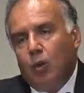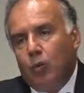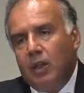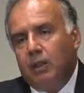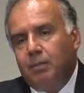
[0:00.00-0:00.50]

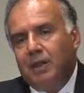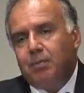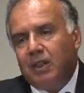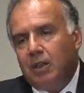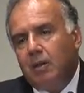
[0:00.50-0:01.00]
will be
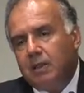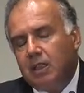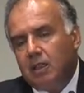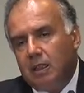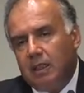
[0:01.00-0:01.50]

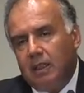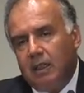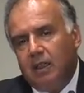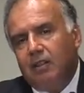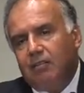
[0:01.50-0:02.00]
predominantly
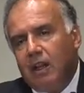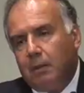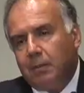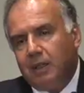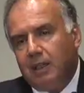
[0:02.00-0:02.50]
in
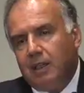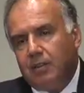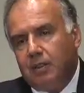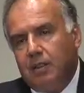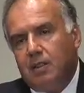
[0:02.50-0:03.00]
developing
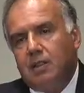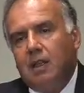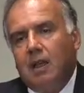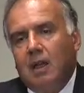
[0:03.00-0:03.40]
countries